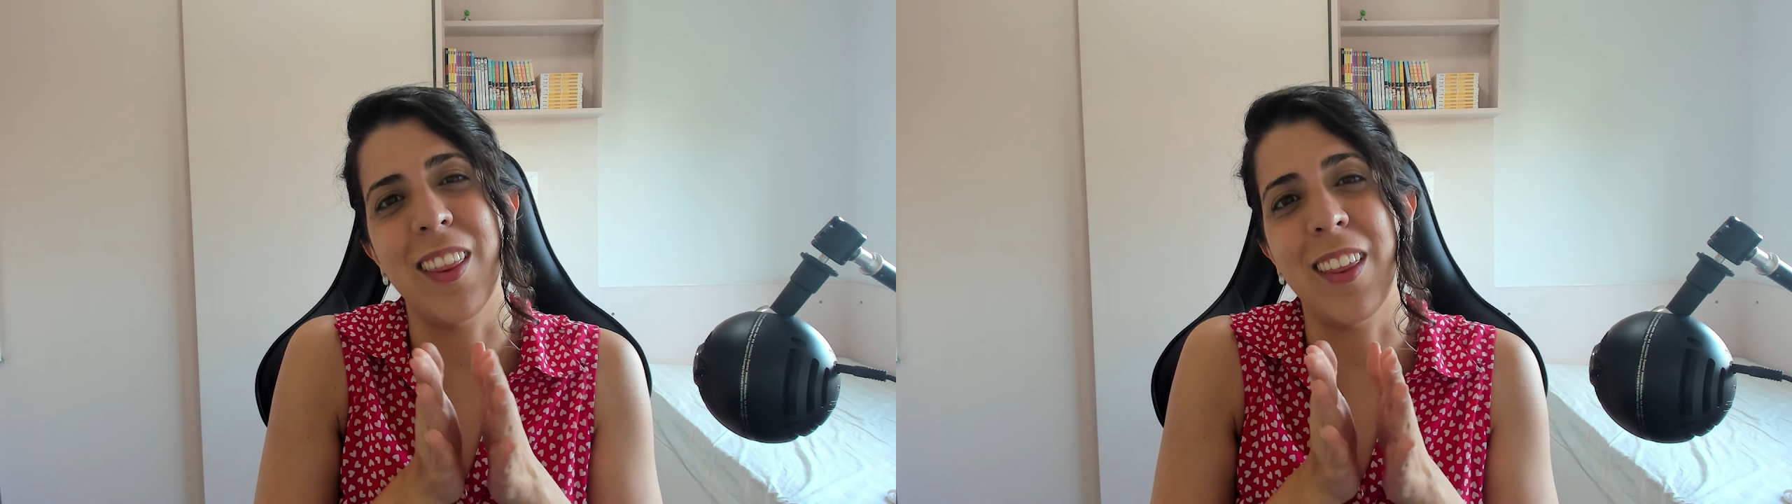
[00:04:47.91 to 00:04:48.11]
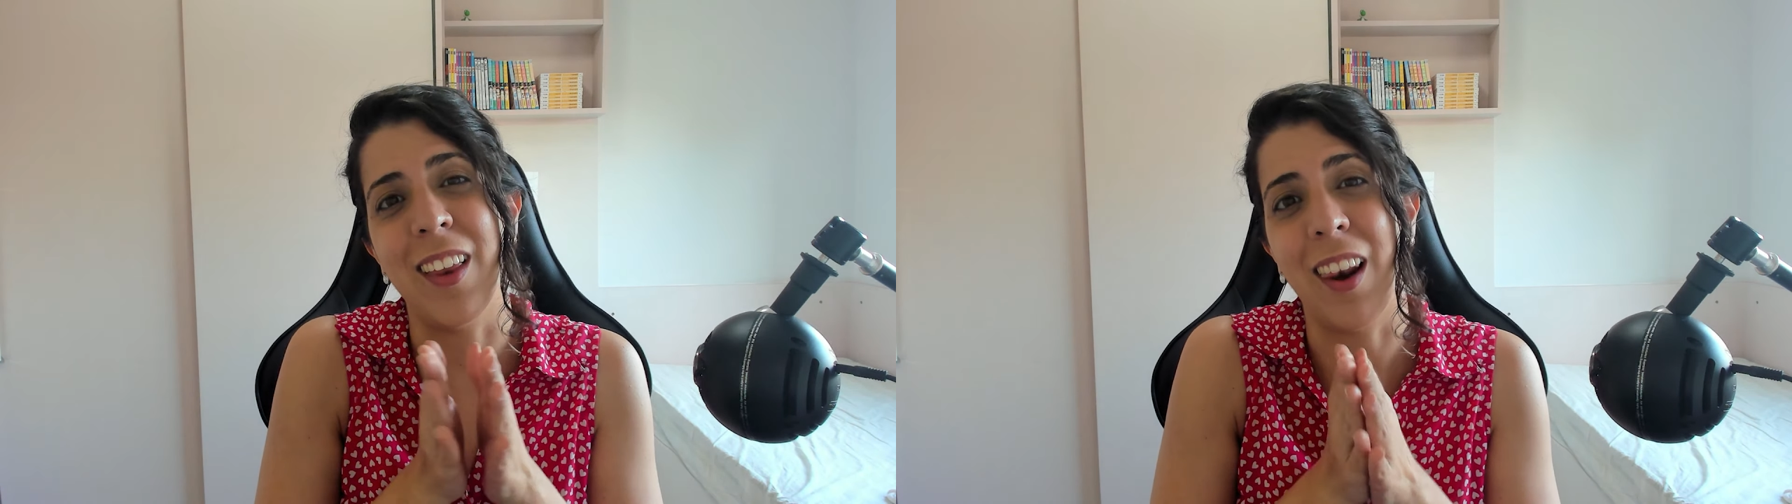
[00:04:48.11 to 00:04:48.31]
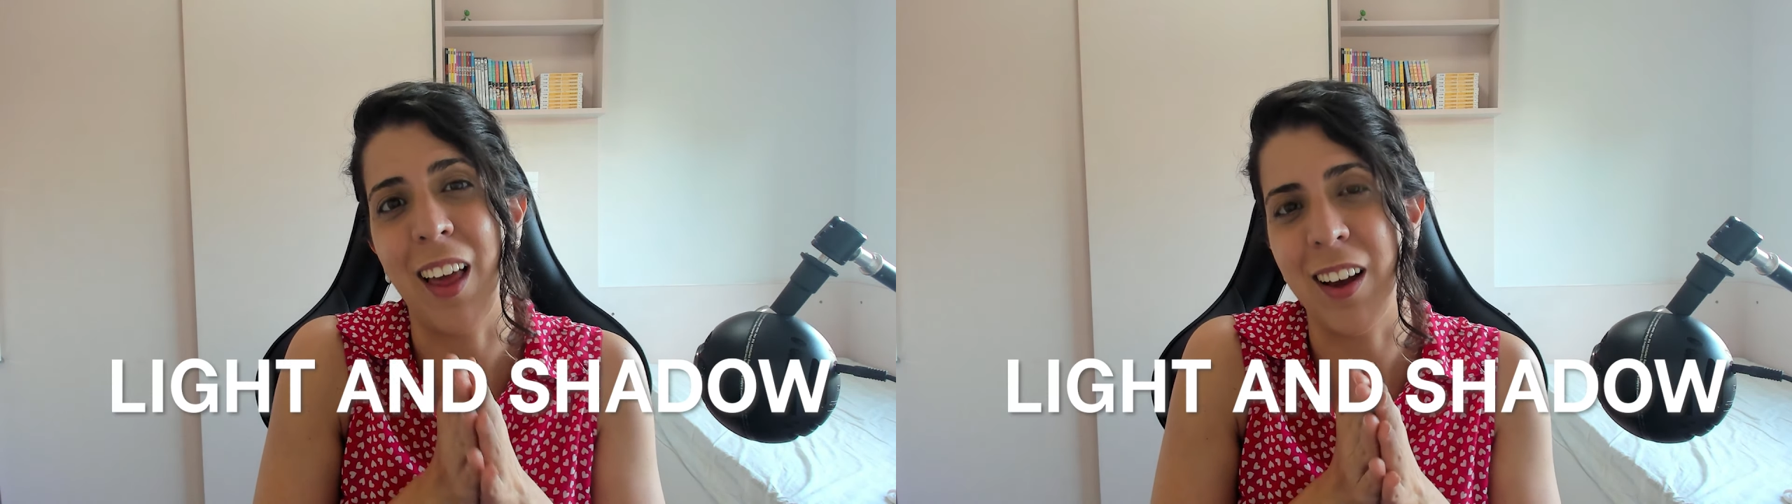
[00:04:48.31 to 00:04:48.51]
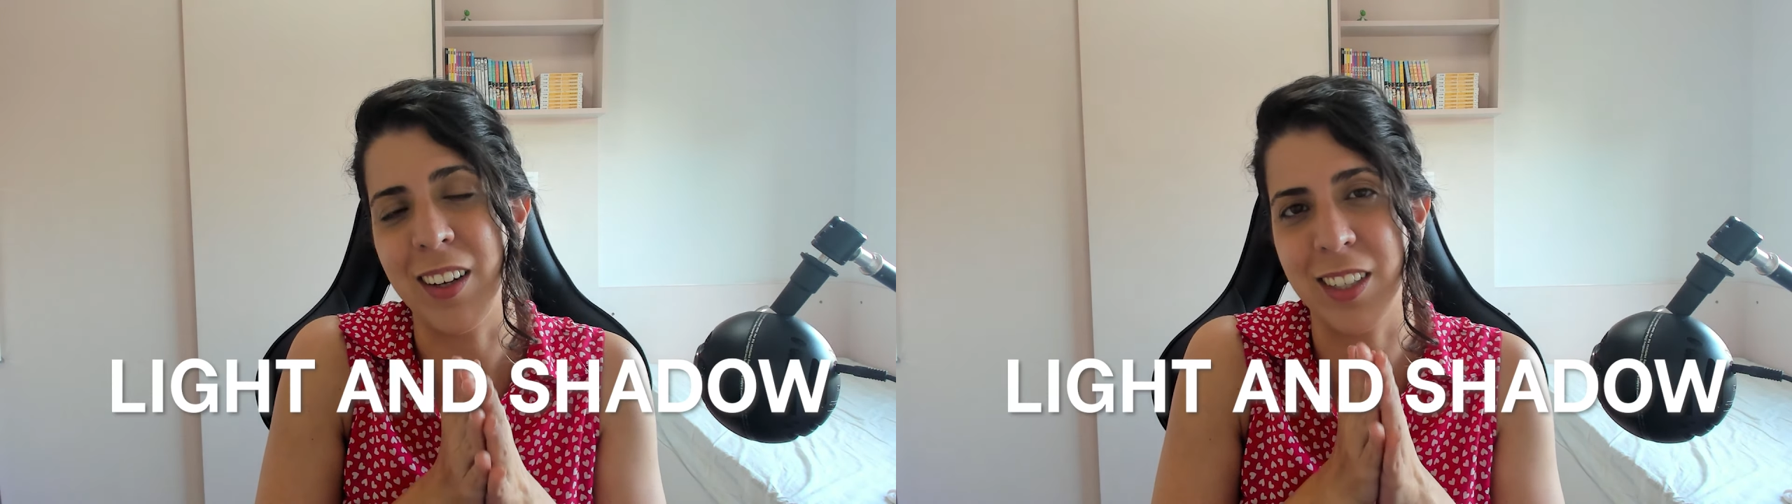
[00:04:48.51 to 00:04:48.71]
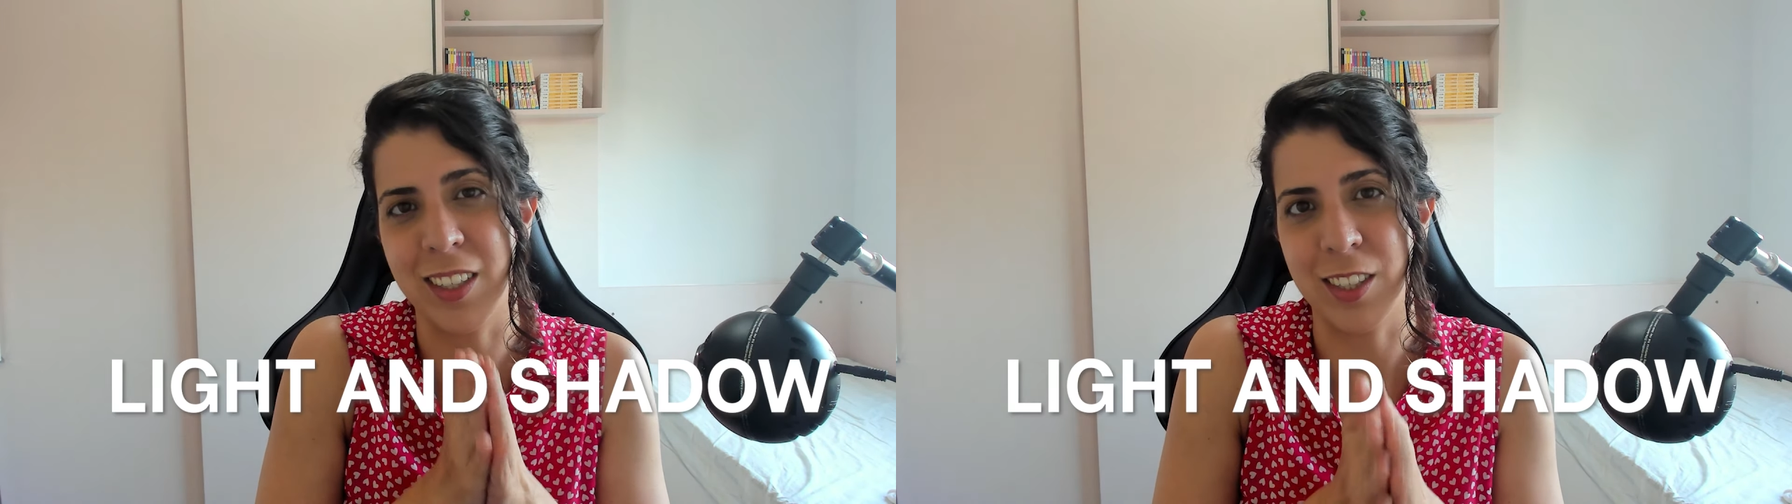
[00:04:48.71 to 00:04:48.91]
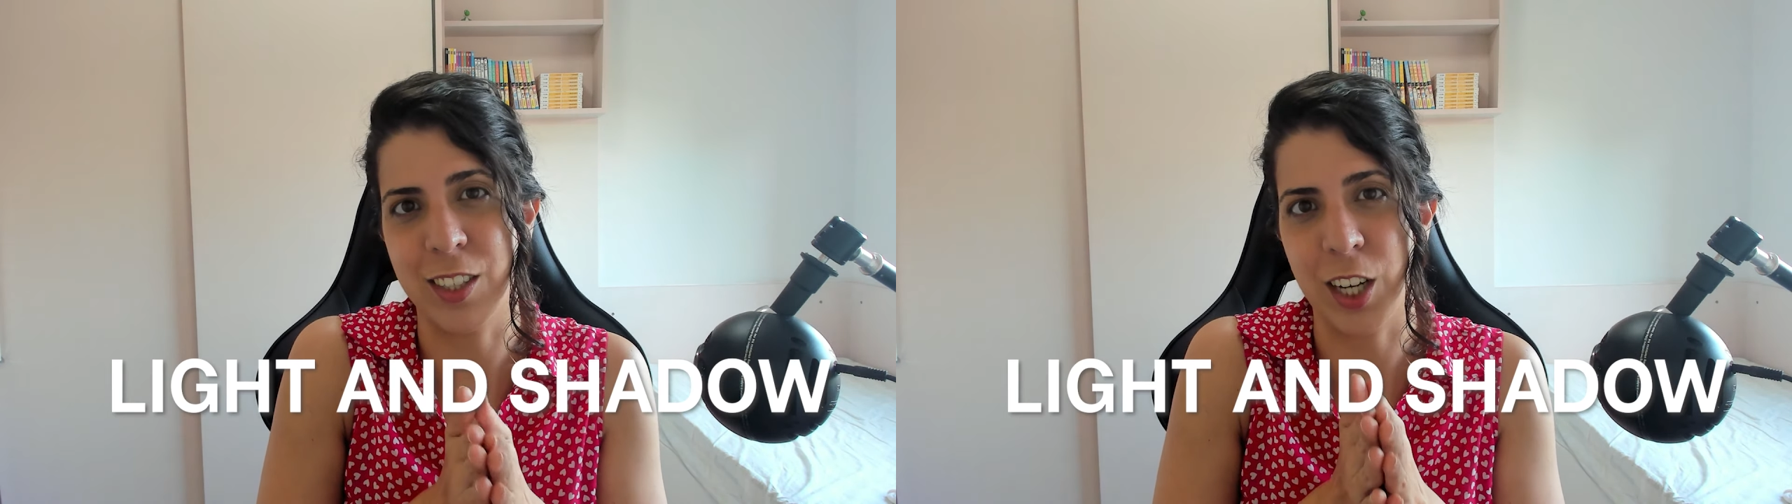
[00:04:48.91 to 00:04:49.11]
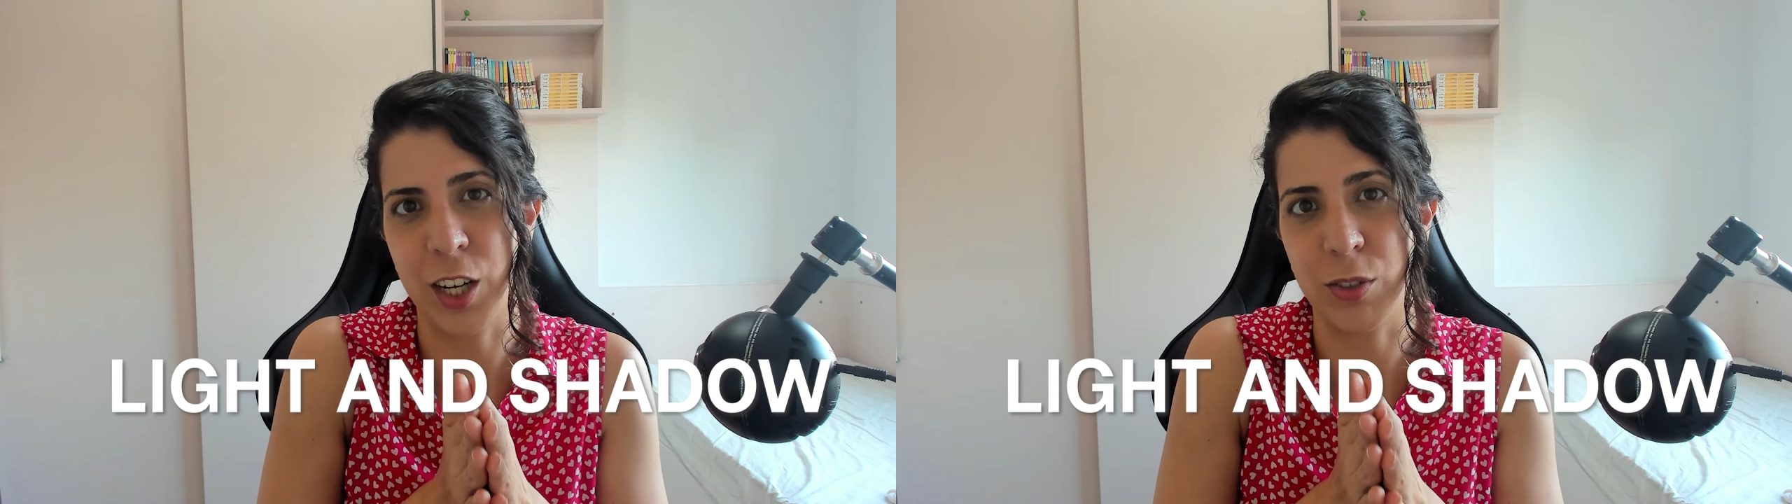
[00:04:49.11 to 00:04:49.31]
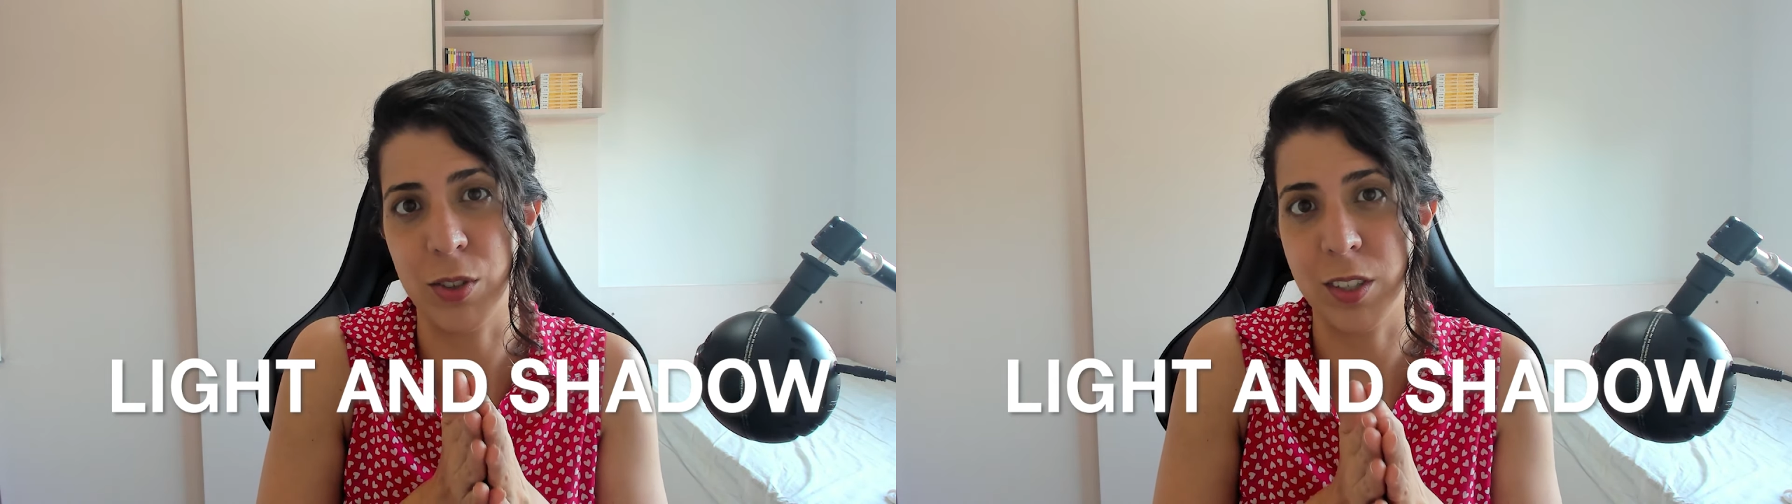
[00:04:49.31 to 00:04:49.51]
the light and
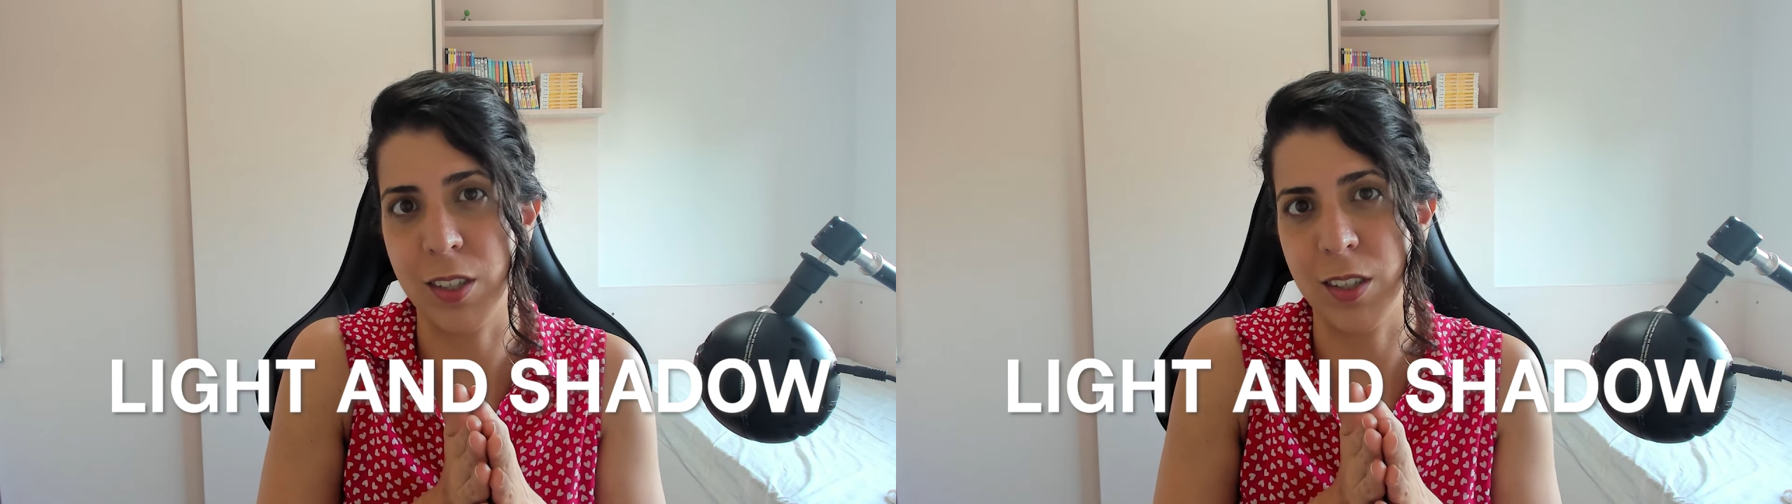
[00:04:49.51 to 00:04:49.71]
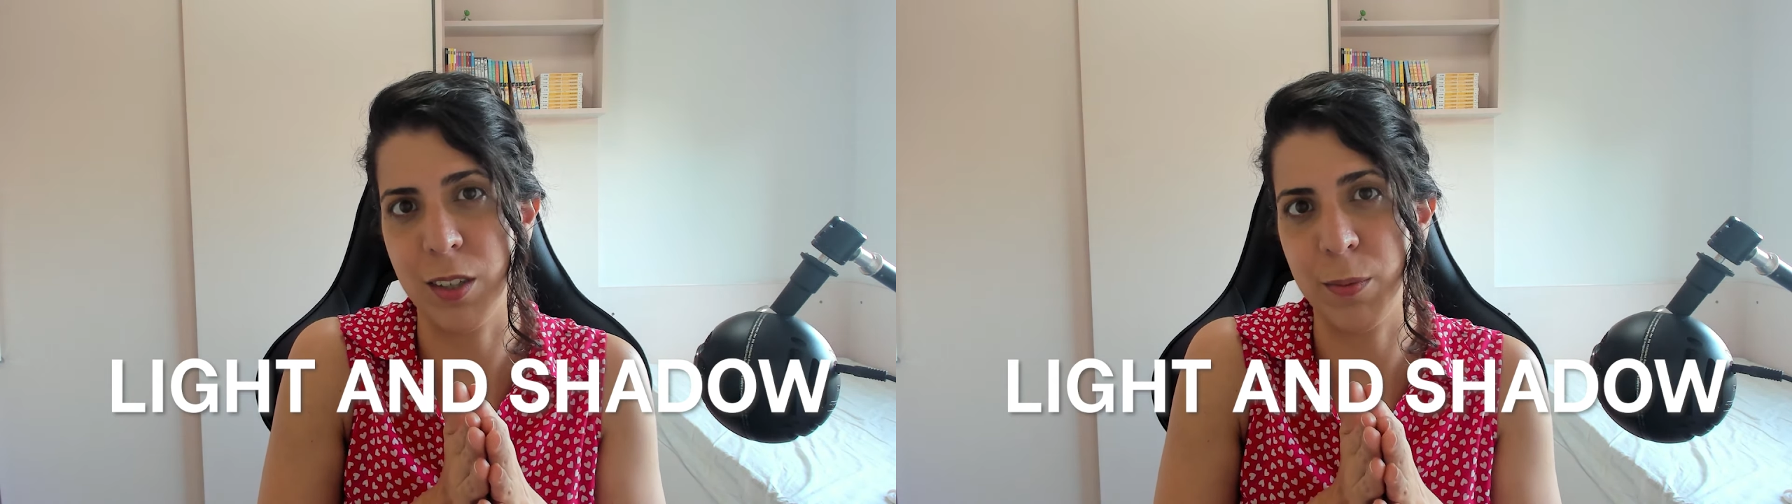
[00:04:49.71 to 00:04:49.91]
shadow system.